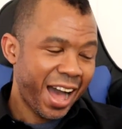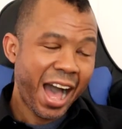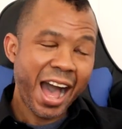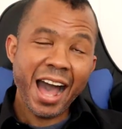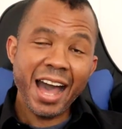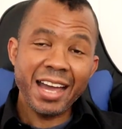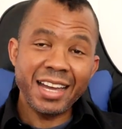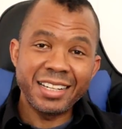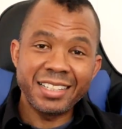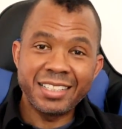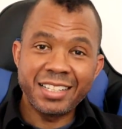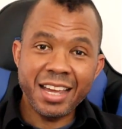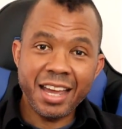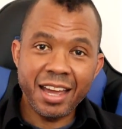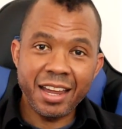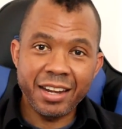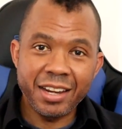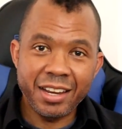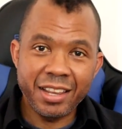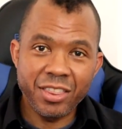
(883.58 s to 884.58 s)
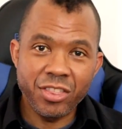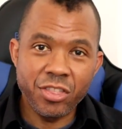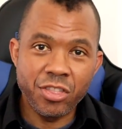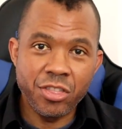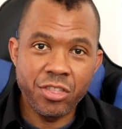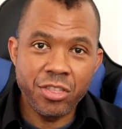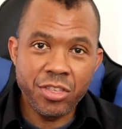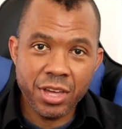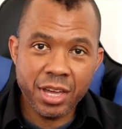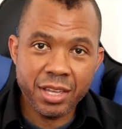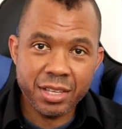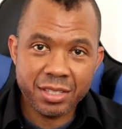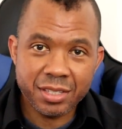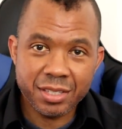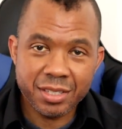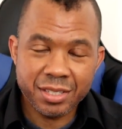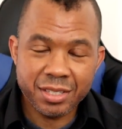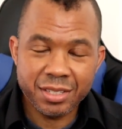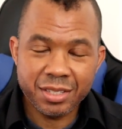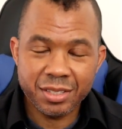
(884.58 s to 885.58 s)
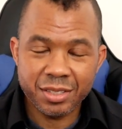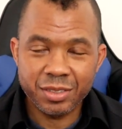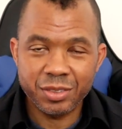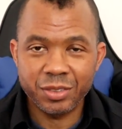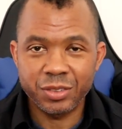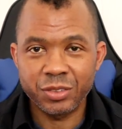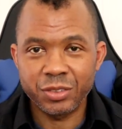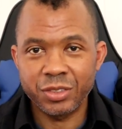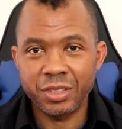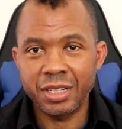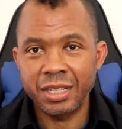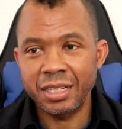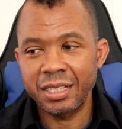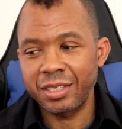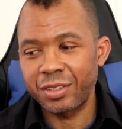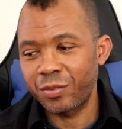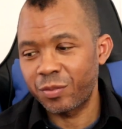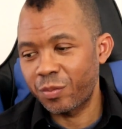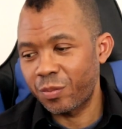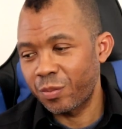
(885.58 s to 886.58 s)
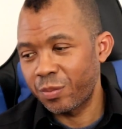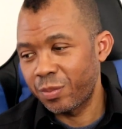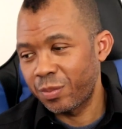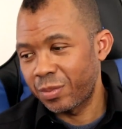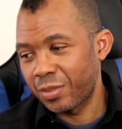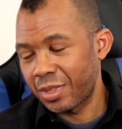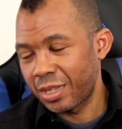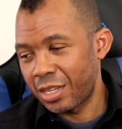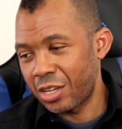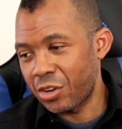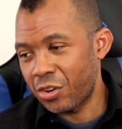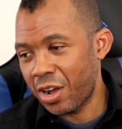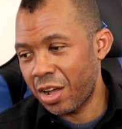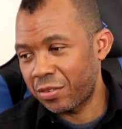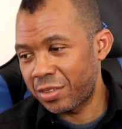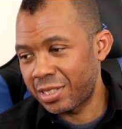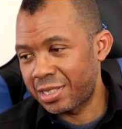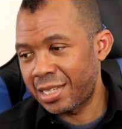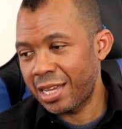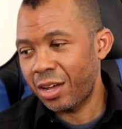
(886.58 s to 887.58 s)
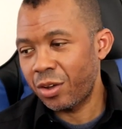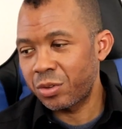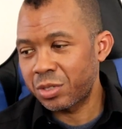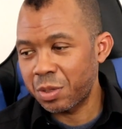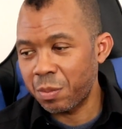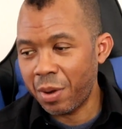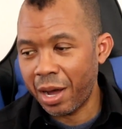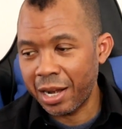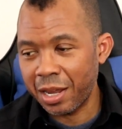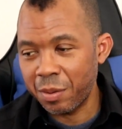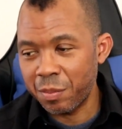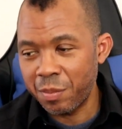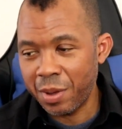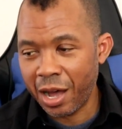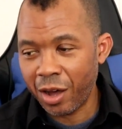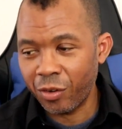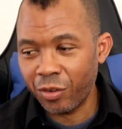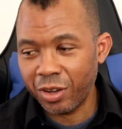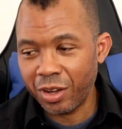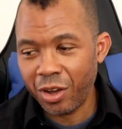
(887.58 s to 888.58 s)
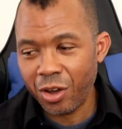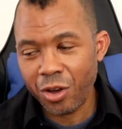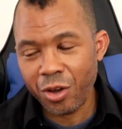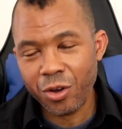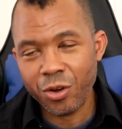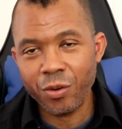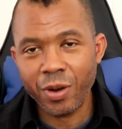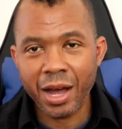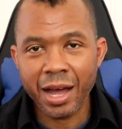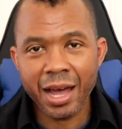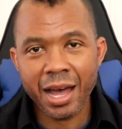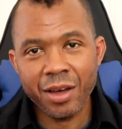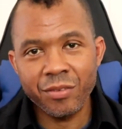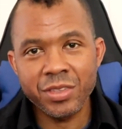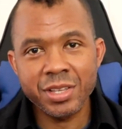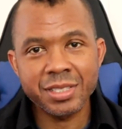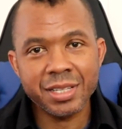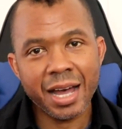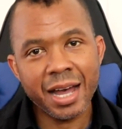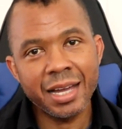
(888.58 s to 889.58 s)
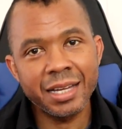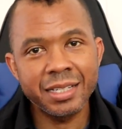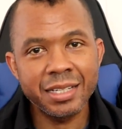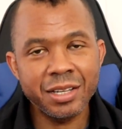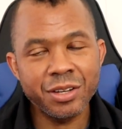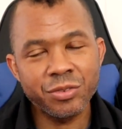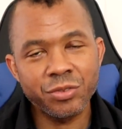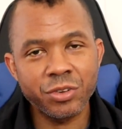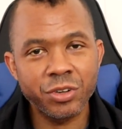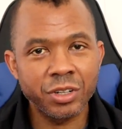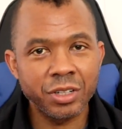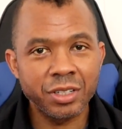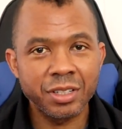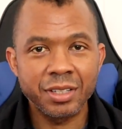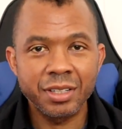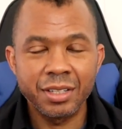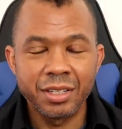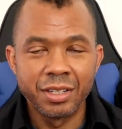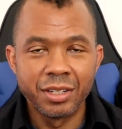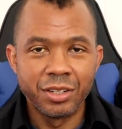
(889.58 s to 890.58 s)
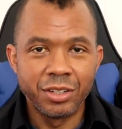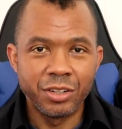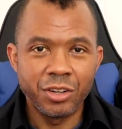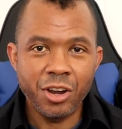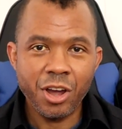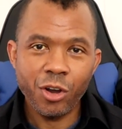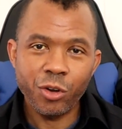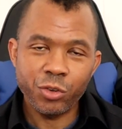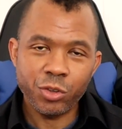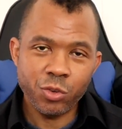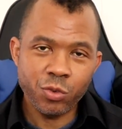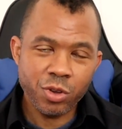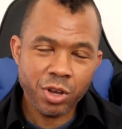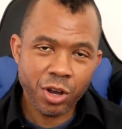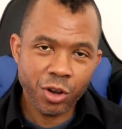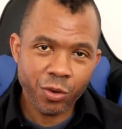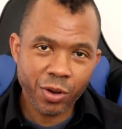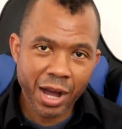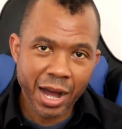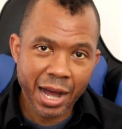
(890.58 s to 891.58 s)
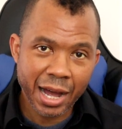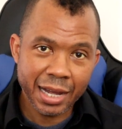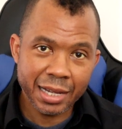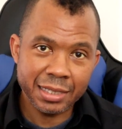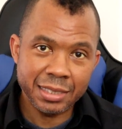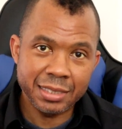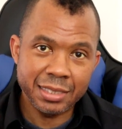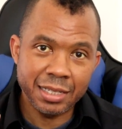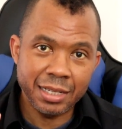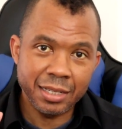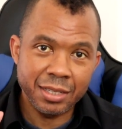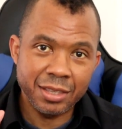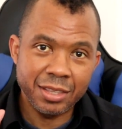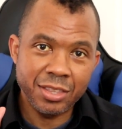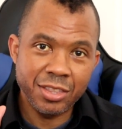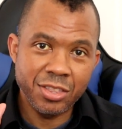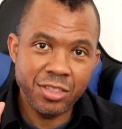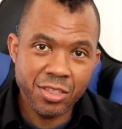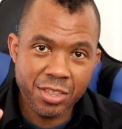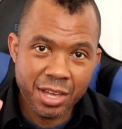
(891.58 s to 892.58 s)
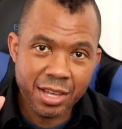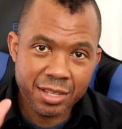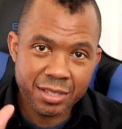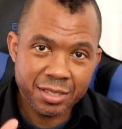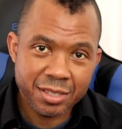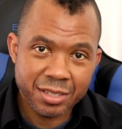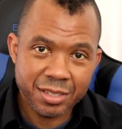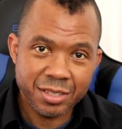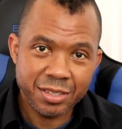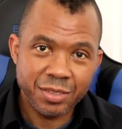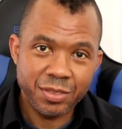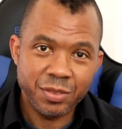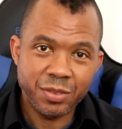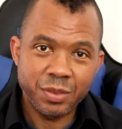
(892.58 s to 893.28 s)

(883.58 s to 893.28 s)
I did this. Right? You don't have to tell somebody about, oh, I have this idea for. No, you go, I did this.